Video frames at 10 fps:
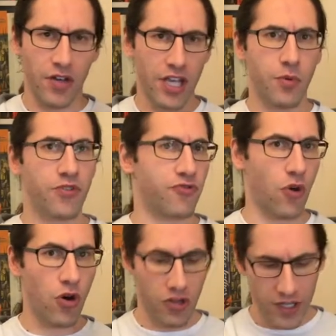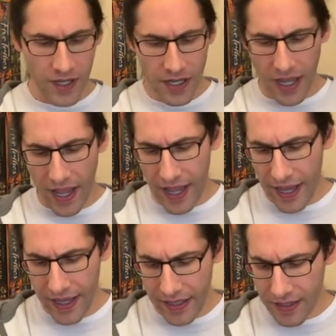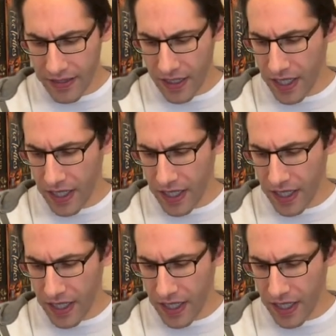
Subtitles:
it was rolling, and